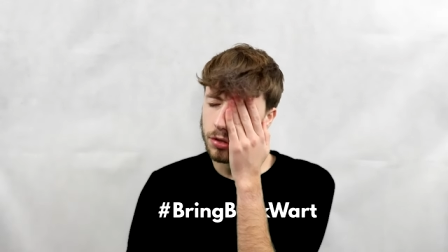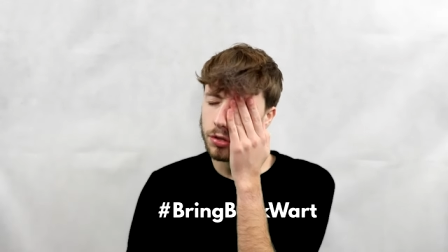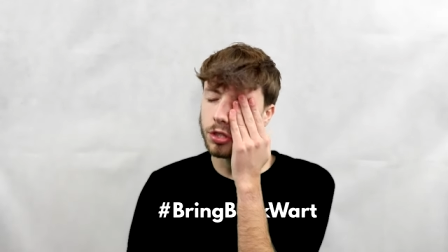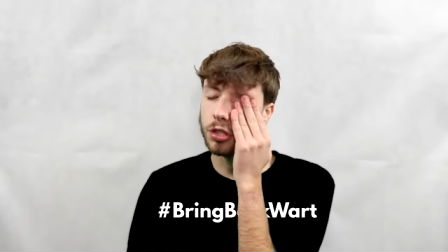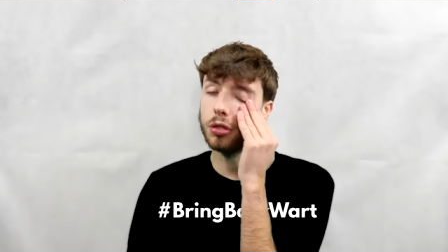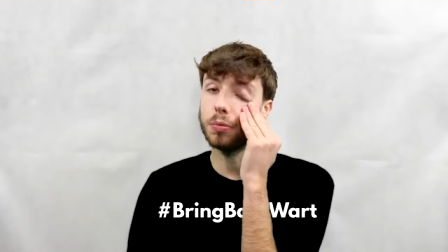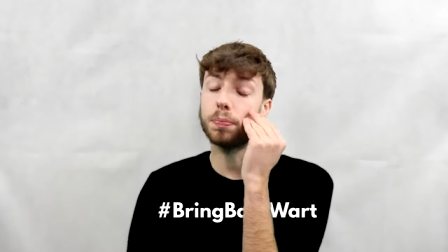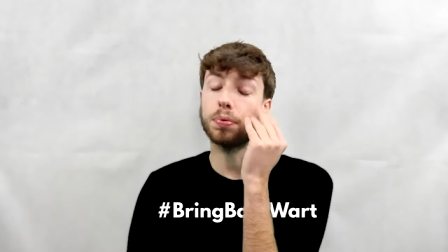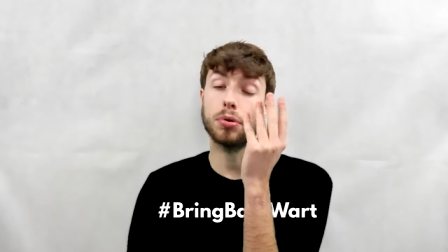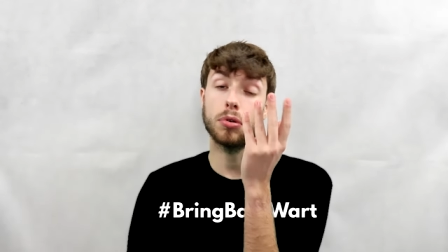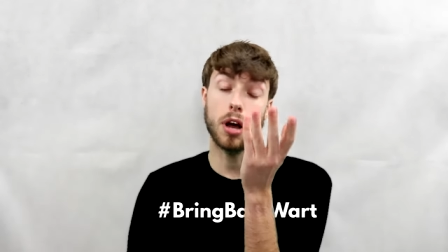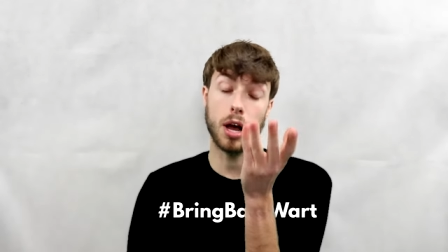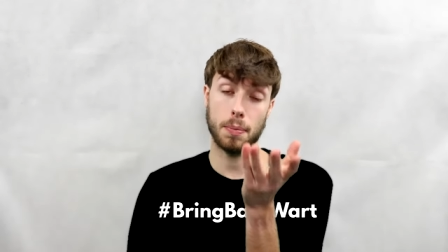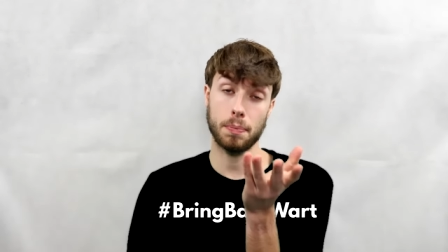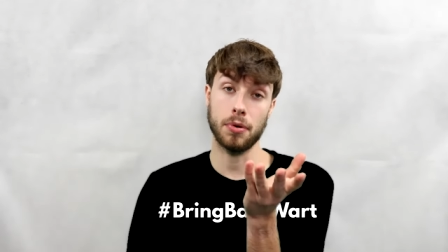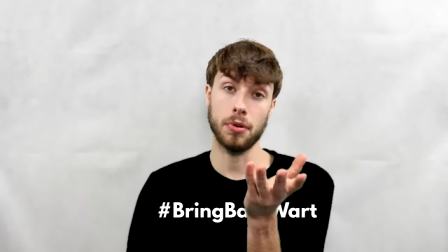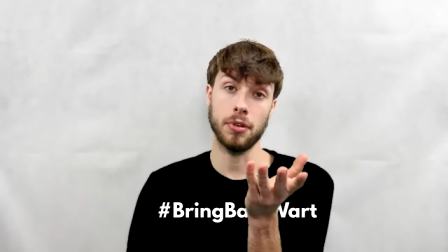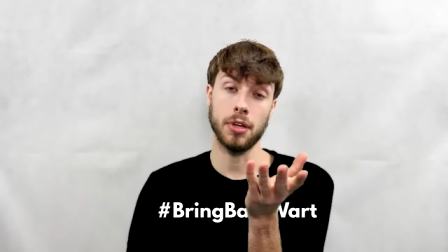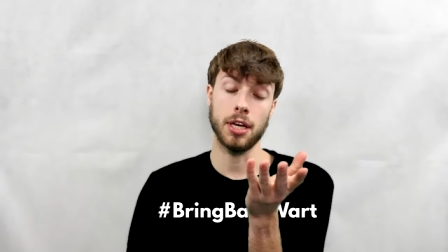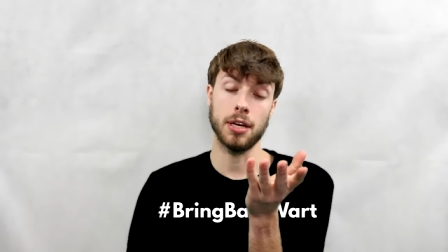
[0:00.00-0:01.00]
to
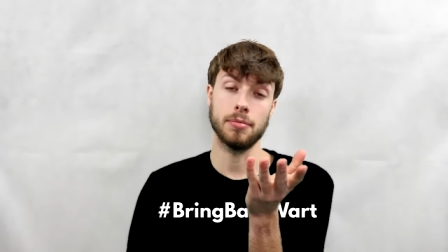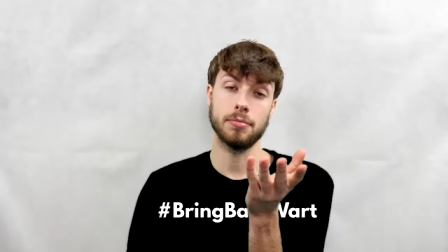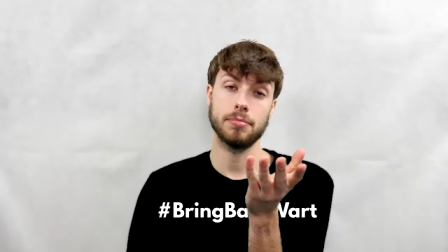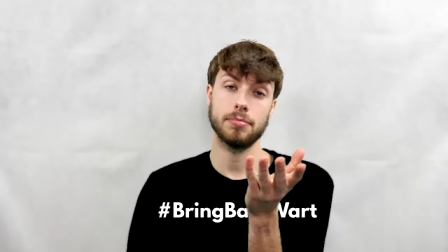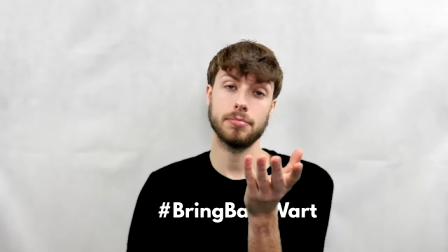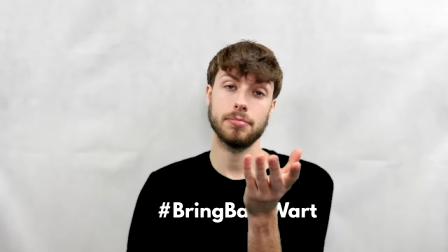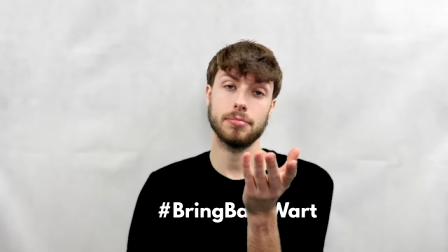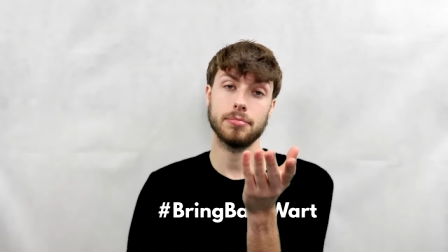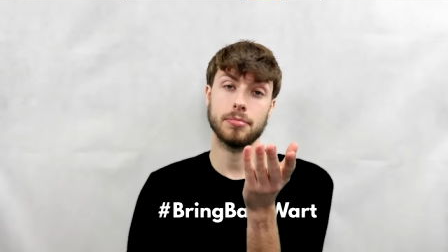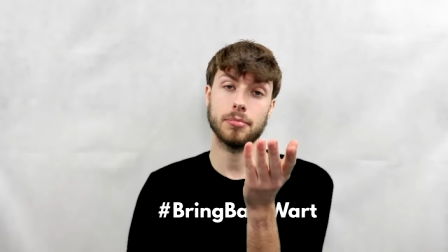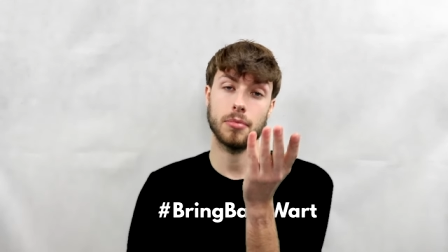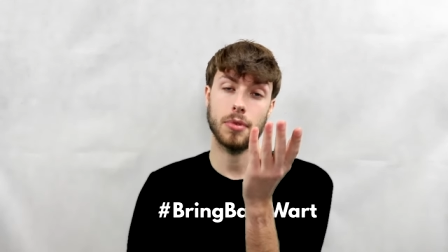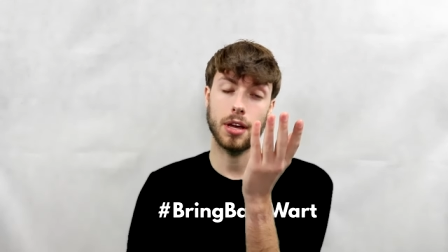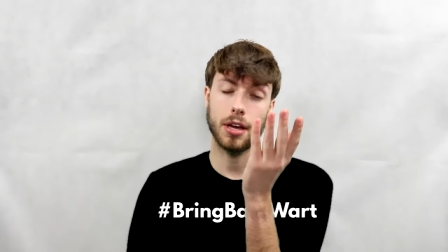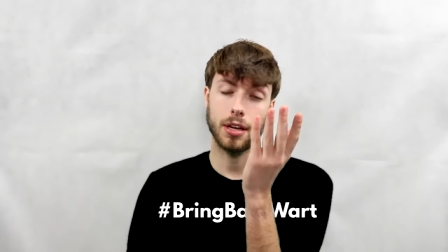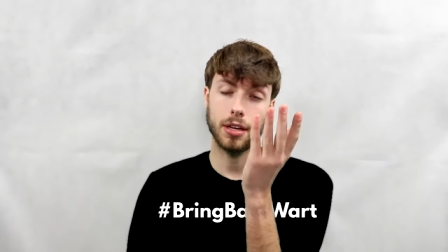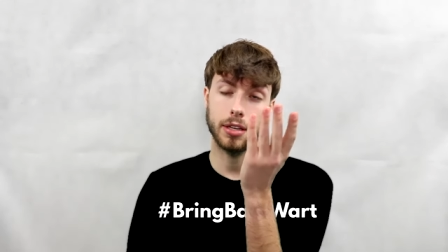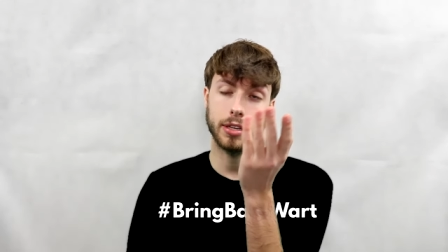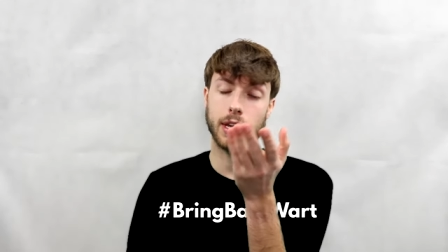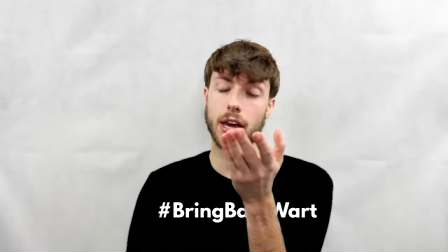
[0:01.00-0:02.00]
properly
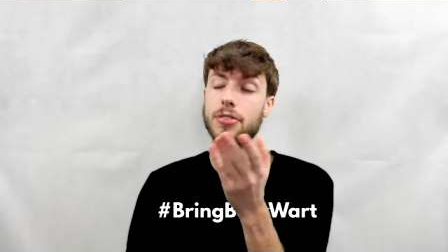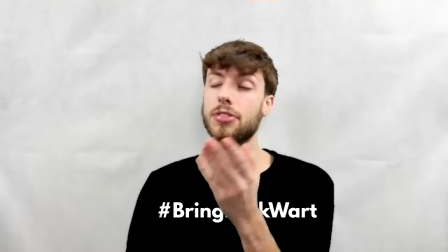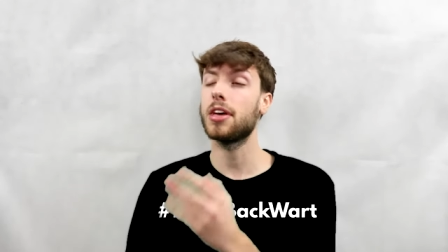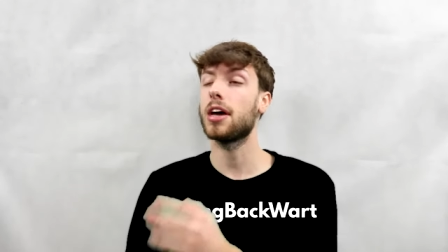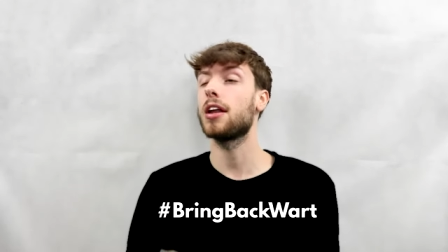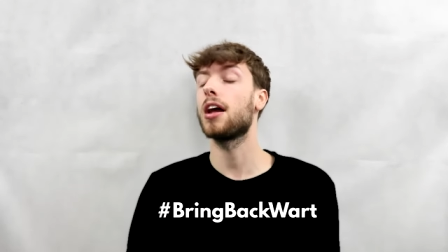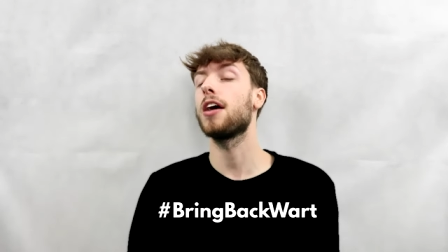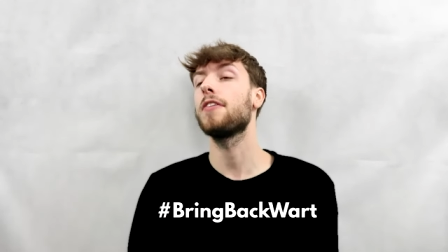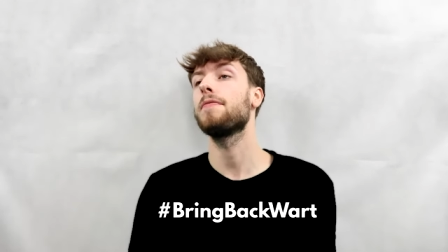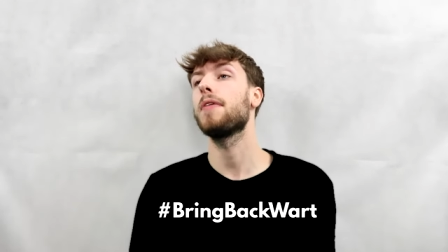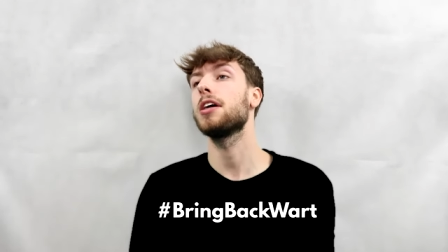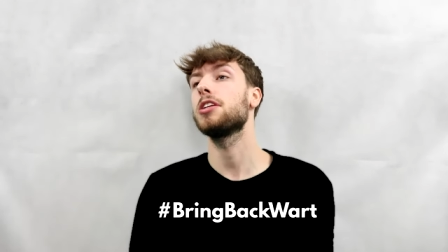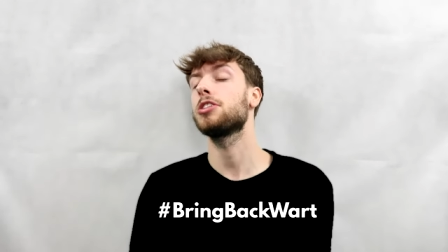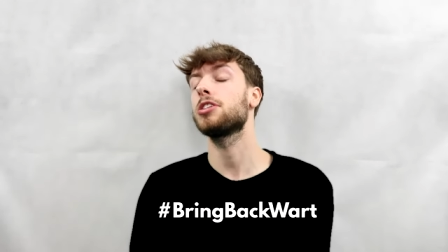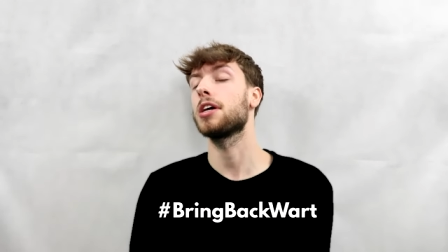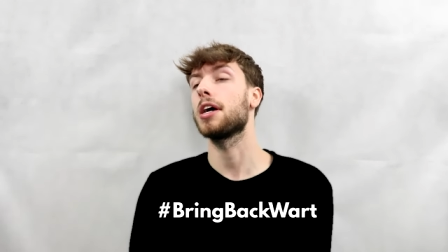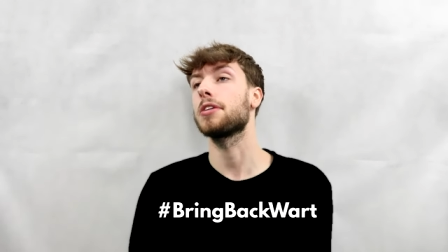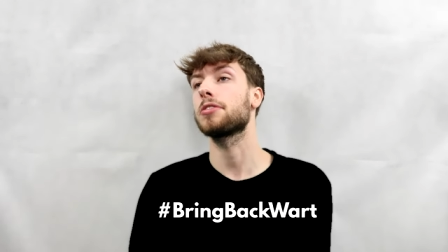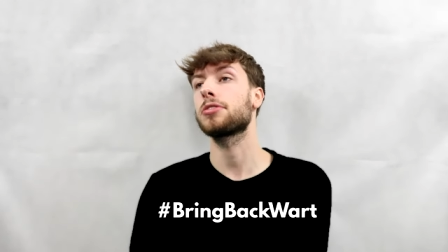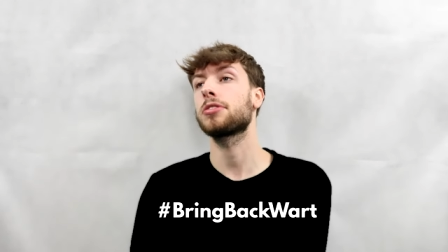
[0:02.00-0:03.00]
get that off my
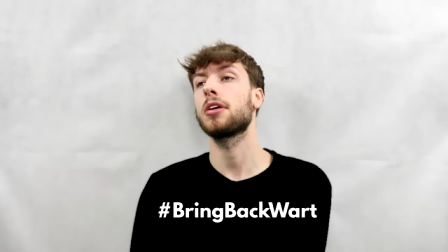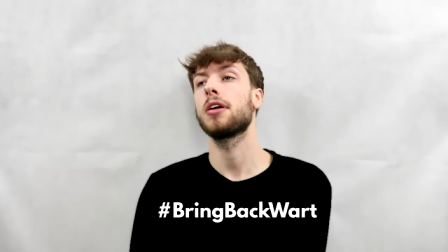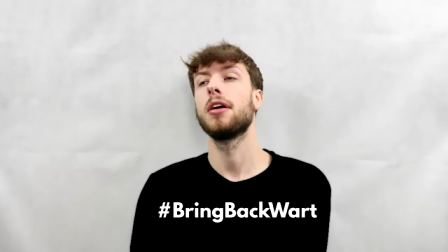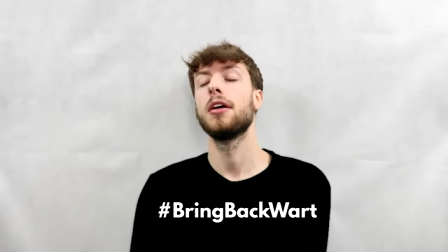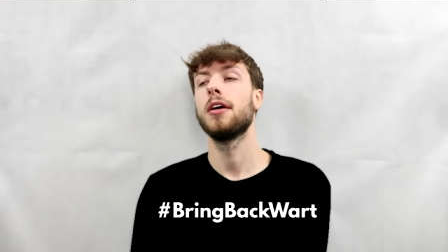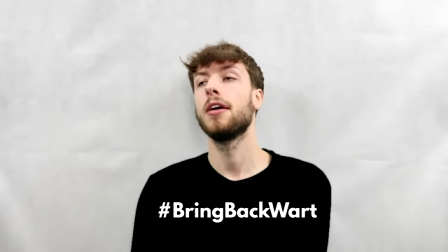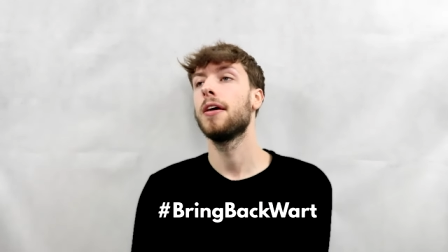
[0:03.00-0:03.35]
chest